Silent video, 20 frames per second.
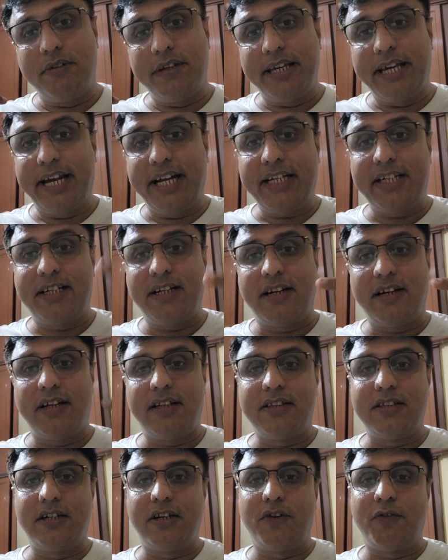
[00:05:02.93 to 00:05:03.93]
yet
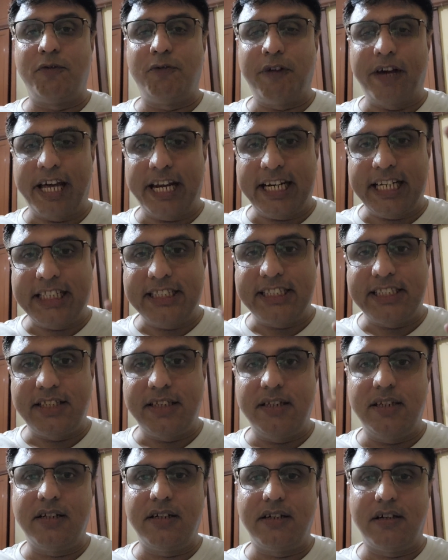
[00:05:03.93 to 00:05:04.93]
another very
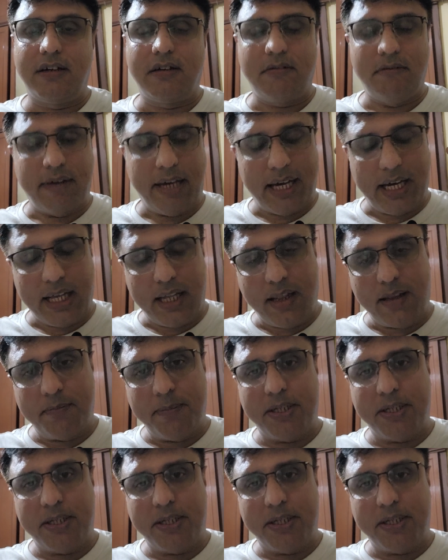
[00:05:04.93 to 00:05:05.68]
senior, well